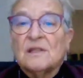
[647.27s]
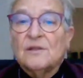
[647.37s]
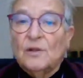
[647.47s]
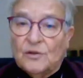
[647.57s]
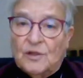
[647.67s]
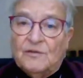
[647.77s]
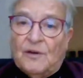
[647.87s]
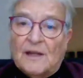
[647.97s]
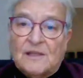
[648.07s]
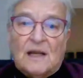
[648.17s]
does not
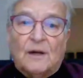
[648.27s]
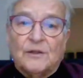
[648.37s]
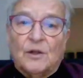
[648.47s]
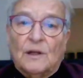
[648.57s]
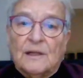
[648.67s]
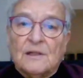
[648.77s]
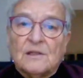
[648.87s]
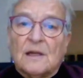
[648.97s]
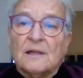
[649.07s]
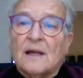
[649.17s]
advance our
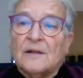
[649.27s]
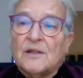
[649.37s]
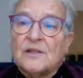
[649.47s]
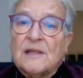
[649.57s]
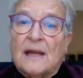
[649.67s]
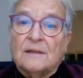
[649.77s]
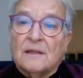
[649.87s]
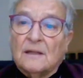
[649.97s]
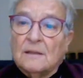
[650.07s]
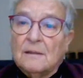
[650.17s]
knowledge and
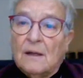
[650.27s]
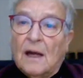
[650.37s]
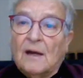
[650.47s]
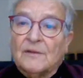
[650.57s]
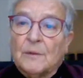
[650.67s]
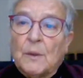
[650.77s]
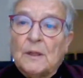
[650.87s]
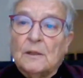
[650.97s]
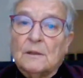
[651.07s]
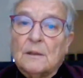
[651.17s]
understanding of the
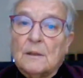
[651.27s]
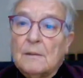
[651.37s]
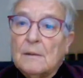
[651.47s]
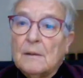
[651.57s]
world.